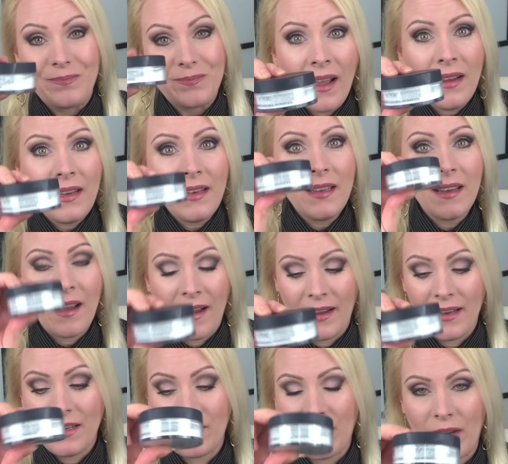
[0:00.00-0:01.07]
Highly,
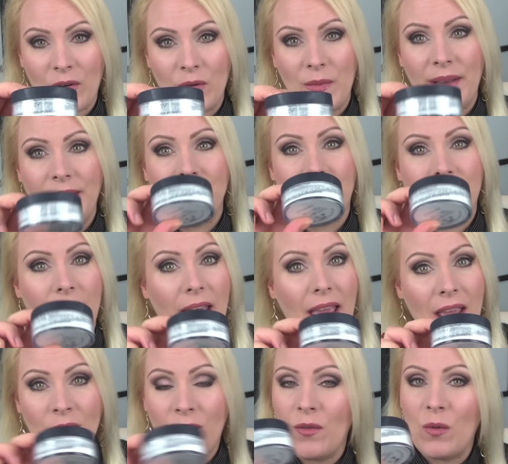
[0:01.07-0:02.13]
highly recommend
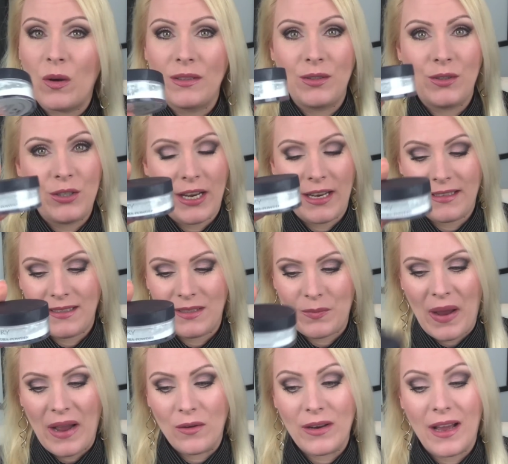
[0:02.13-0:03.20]
everyone to check
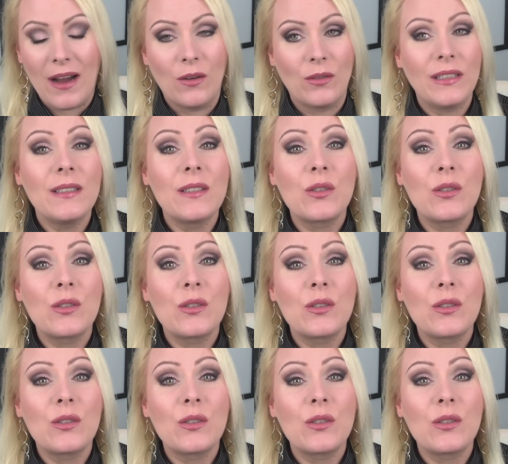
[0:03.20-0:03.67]
this powder out.